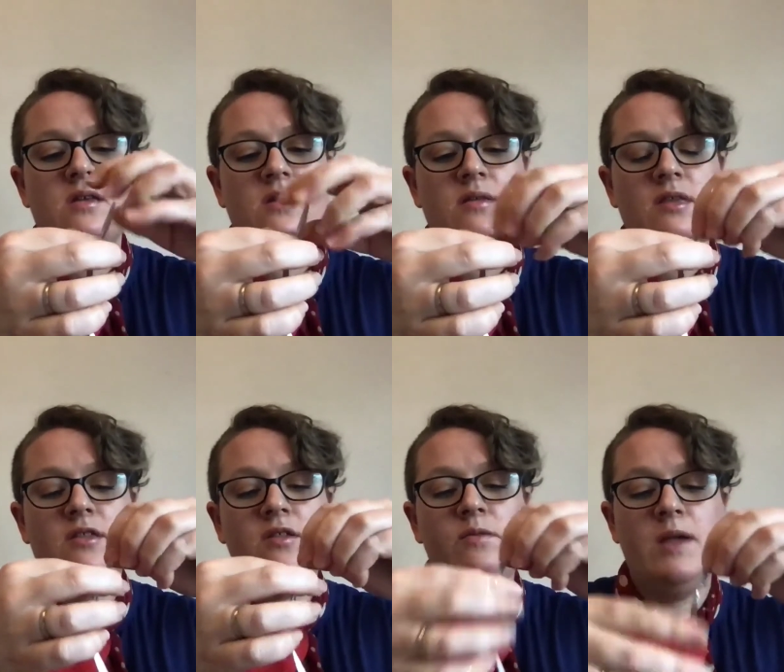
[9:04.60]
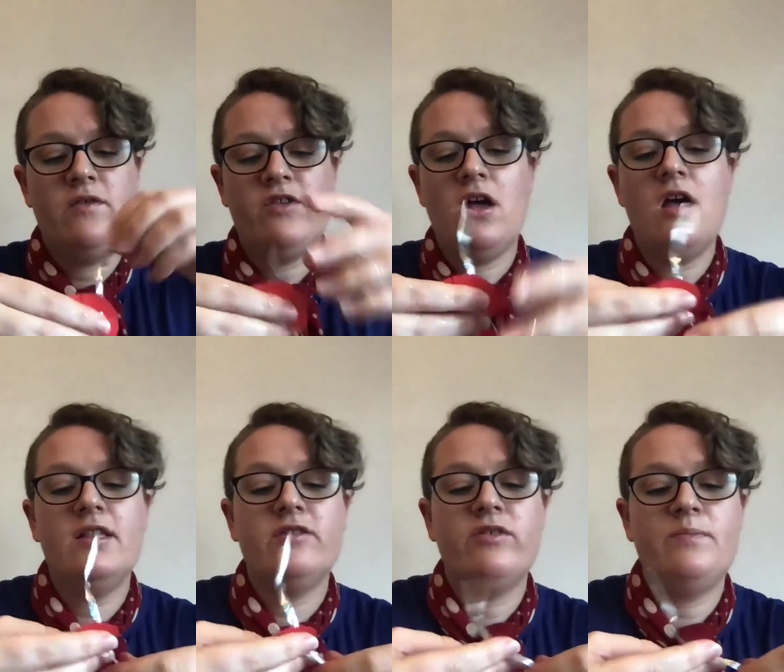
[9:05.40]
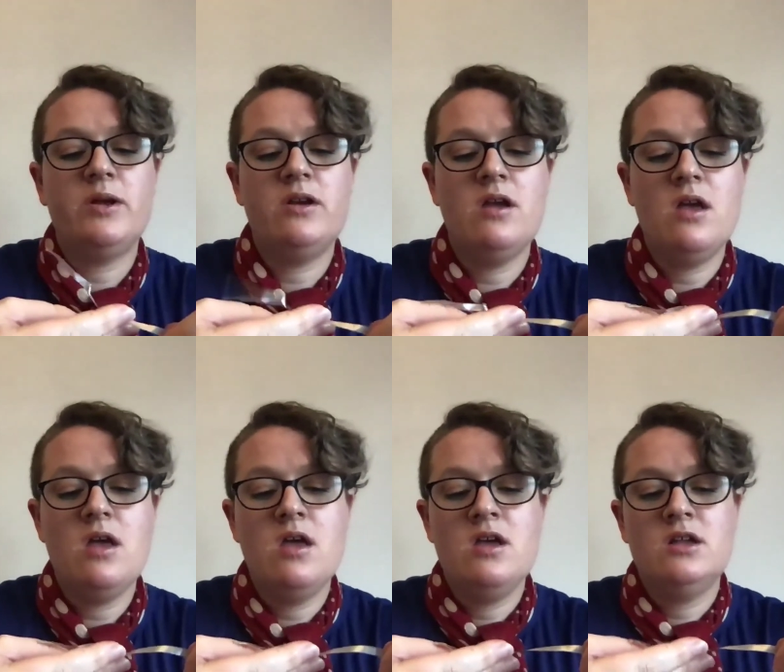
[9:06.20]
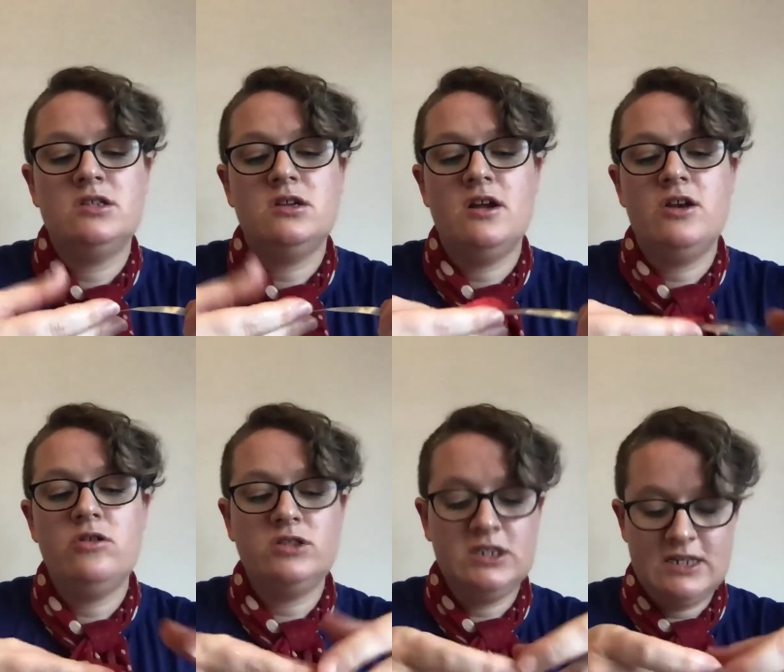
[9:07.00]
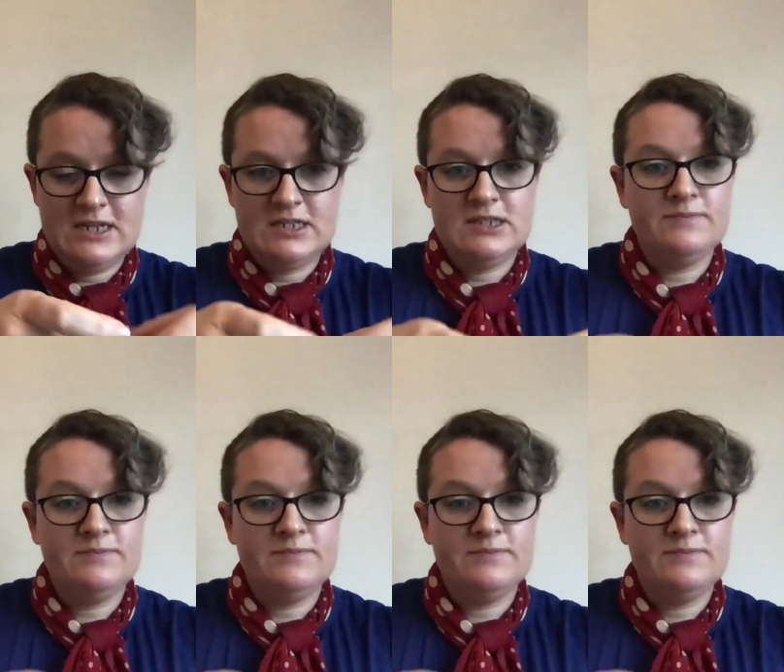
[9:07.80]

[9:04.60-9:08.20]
a little bit of curling ribbon, tie a knot in it,